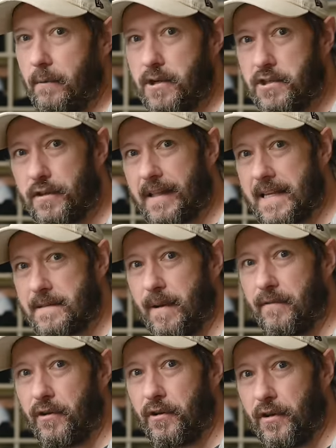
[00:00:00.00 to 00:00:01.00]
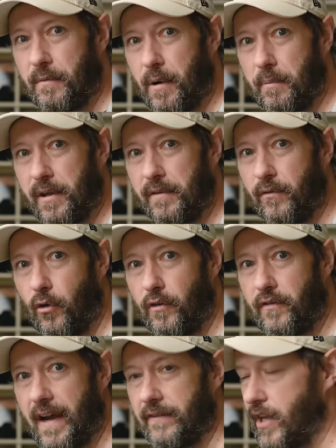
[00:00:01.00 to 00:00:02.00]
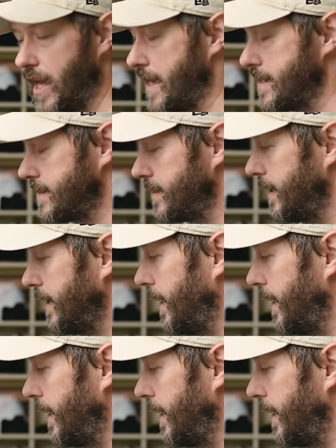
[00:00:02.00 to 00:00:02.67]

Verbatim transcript: which should last me for another probably four or five years.